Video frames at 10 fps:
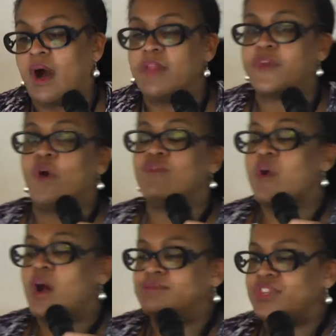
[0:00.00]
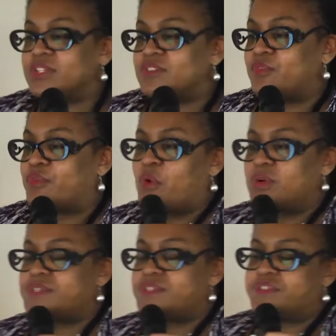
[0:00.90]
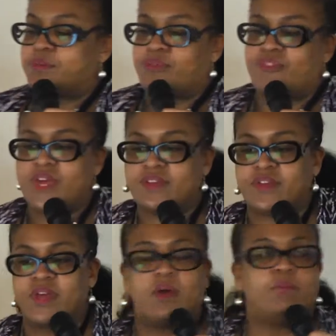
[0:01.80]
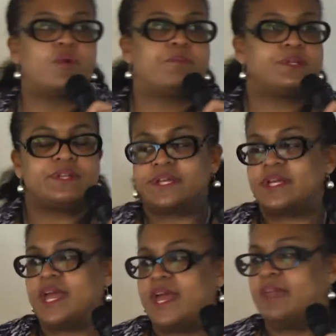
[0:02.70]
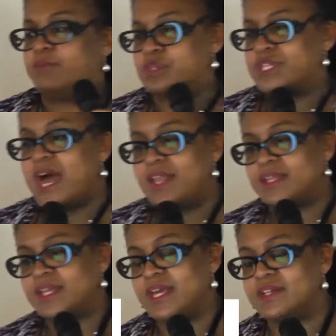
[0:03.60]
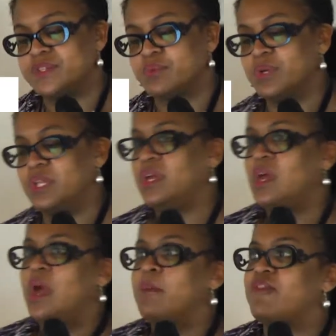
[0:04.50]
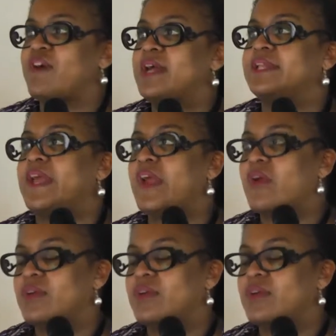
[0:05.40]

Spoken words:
The overall objective, of course, is to prevent morbidity and mortality and to really provide care